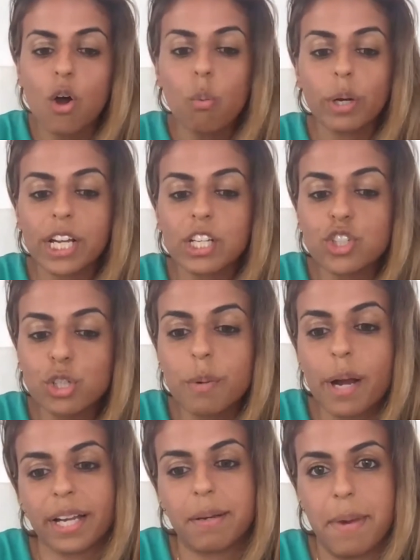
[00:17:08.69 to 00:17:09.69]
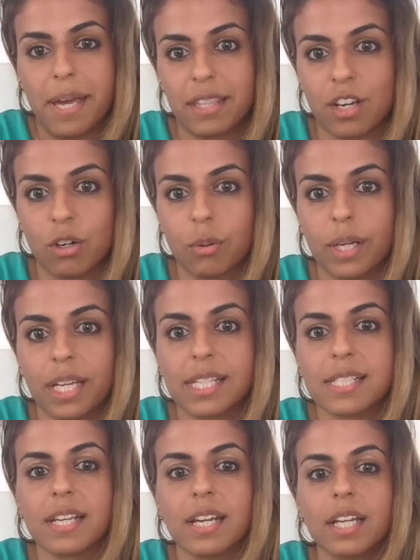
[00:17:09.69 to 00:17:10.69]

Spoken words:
What I do recommend though is